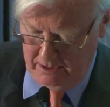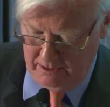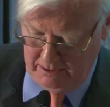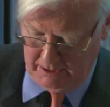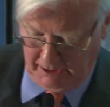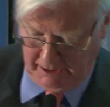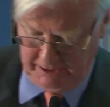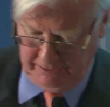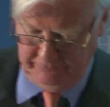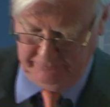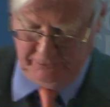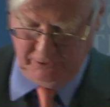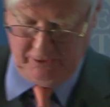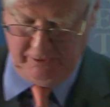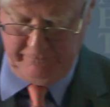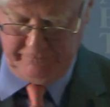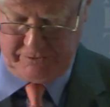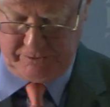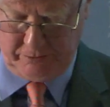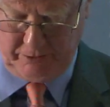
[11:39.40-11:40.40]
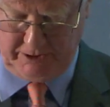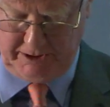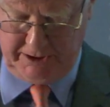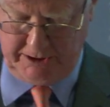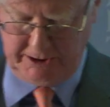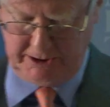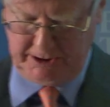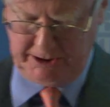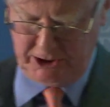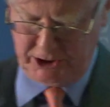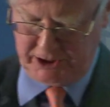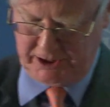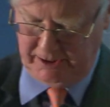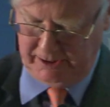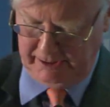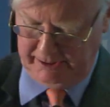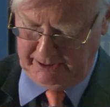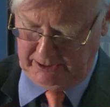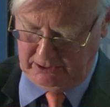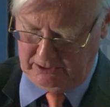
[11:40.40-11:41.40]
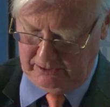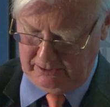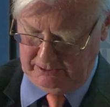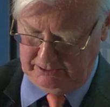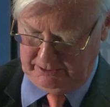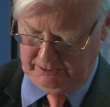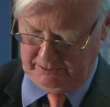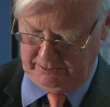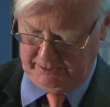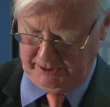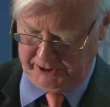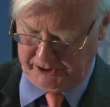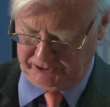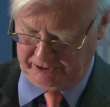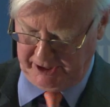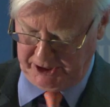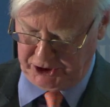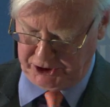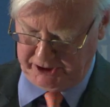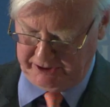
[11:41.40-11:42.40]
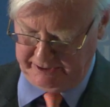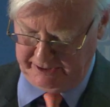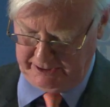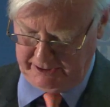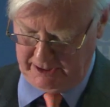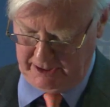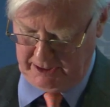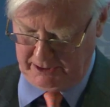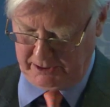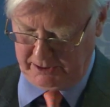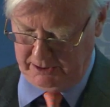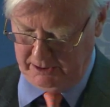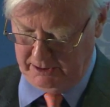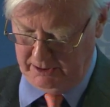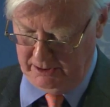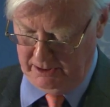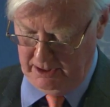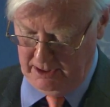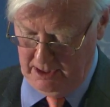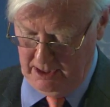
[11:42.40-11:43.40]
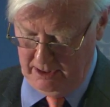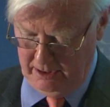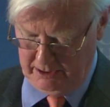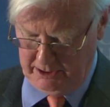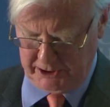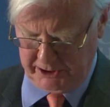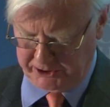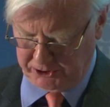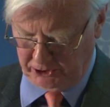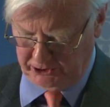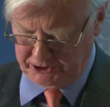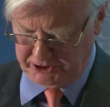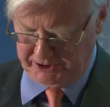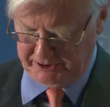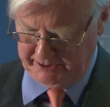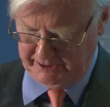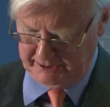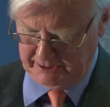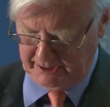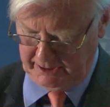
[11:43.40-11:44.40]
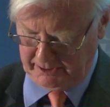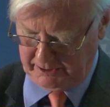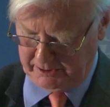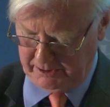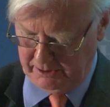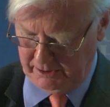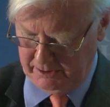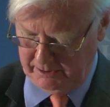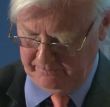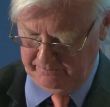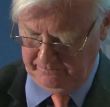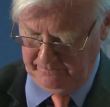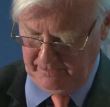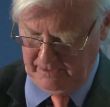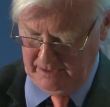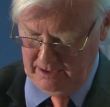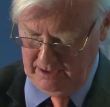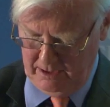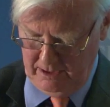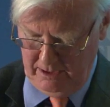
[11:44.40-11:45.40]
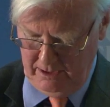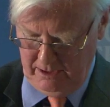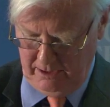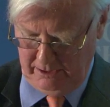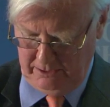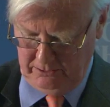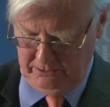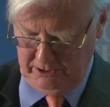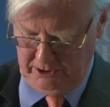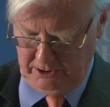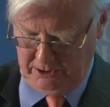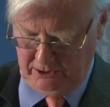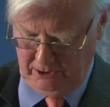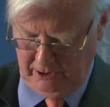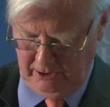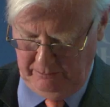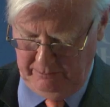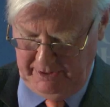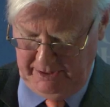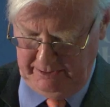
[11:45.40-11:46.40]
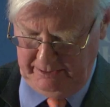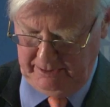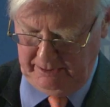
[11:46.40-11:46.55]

That involves what are traditionally called discretionary taxes, distortionary taxes. I don't at all mean